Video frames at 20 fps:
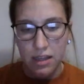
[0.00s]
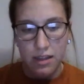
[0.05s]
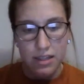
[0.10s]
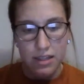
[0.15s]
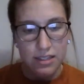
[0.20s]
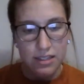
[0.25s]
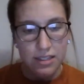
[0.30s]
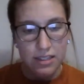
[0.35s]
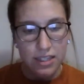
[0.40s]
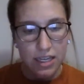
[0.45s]

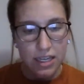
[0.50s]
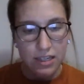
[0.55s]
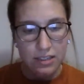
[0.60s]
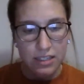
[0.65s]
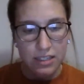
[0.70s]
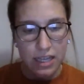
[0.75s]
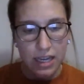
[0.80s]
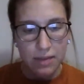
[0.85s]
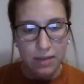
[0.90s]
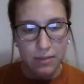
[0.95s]
This entire
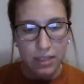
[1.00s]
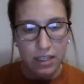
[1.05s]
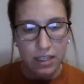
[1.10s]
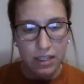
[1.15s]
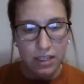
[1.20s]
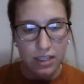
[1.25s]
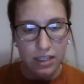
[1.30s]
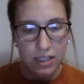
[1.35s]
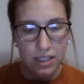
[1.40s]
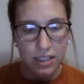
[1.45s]
time,
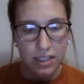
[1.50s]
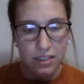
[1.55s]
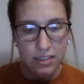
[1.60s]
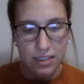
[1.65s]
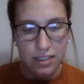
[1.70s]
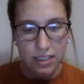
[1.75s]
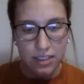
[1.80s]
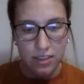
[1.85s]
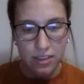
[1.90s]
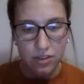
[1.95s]
he
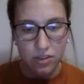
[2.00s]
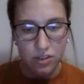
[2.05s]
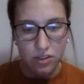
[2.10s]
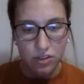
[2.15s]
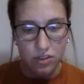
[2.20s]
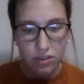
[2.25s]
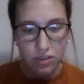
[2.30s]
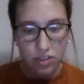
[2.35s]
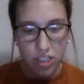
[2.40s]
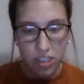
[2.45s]
still
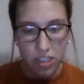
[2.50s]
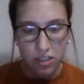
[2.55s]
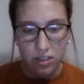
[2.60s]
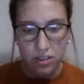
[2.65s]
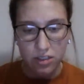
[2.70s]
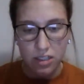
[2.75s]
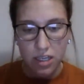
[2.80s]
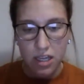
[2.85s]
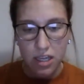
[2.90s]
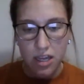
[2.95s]

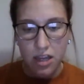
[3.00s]
juggled.